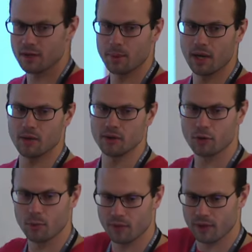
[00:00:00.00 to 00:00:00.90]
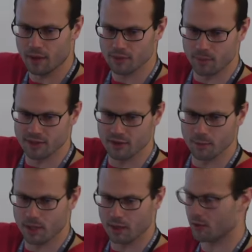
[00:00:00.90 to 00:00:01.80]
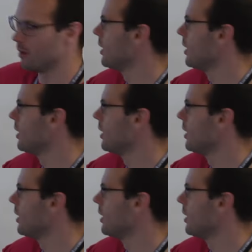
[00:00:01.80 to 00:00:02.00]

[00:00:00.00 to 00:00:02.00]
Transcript: compiler and turbofan optimizing compiler.